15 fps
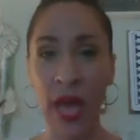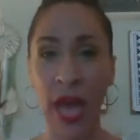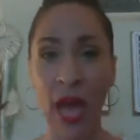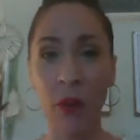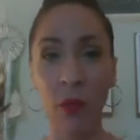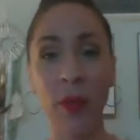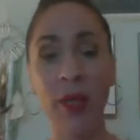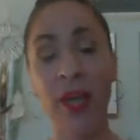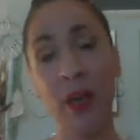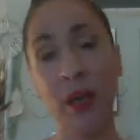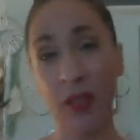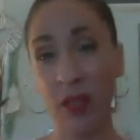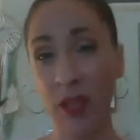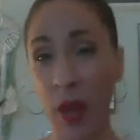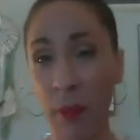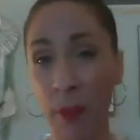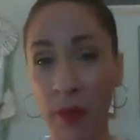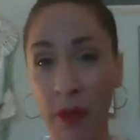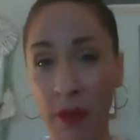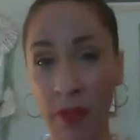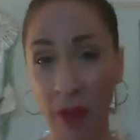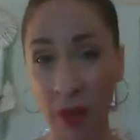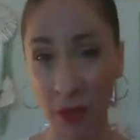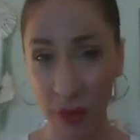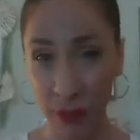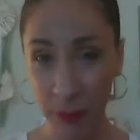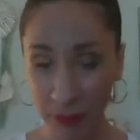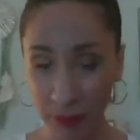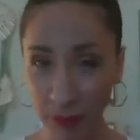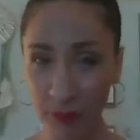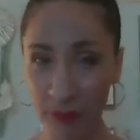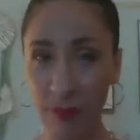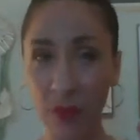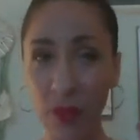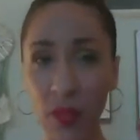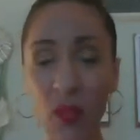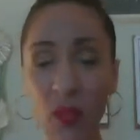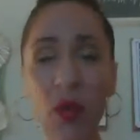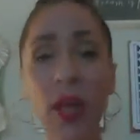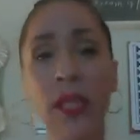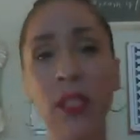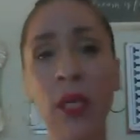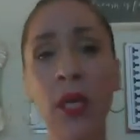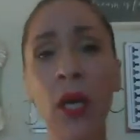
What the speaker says: And when we get on the topic of health, you guys,